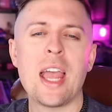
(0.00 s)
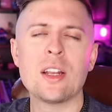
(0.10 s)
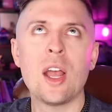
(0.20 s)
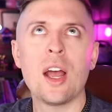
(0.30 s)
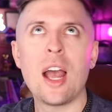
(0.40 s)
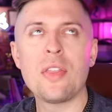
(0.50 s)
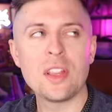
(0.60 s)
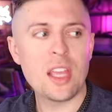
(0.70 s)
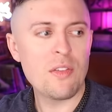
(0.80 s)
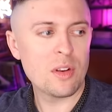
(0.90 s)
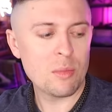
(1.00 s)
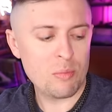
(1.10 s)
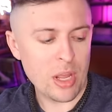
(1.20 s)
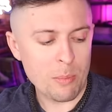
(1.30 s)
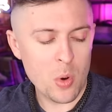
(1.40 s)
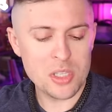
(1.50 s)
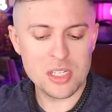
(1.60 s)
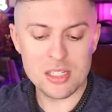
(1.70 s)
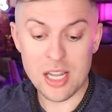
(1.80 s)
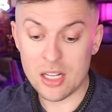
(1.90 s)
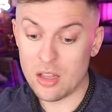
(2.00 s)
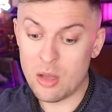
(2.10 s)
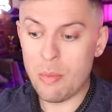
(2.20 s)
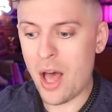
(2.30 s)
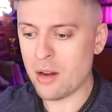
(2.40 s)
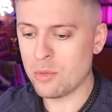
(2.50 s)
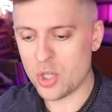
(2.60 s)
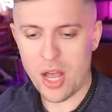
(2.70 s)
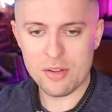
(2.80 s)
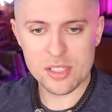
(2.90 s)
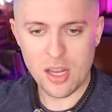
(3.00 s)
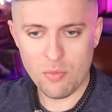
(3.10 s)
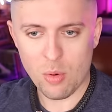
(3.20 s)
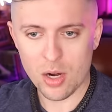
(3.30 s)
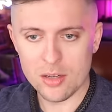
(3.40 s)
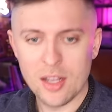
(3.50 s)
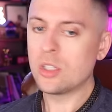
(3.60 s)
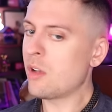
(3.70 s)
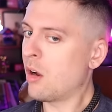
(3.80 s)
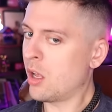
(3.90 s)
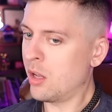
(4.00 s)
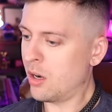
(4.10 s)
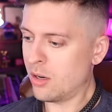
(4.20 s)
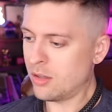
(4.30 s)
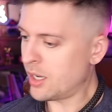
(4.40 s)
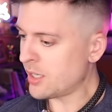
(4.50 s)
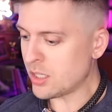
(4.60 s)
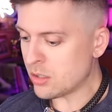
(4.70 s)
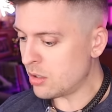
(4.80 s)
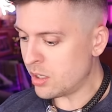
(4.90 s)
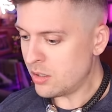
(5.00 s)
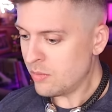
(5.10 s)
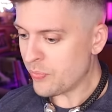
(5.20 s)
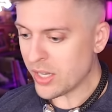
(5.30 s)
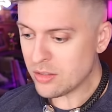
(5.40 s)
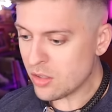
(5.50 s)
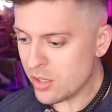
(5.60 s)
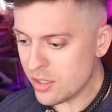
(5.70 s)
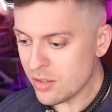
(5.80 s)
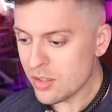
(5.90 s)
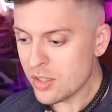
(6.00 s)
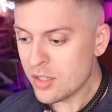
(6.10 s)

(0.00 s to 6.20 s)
And I think they even like poised it as like the bottom should have a safe word, which is all good. like, that's good. That's good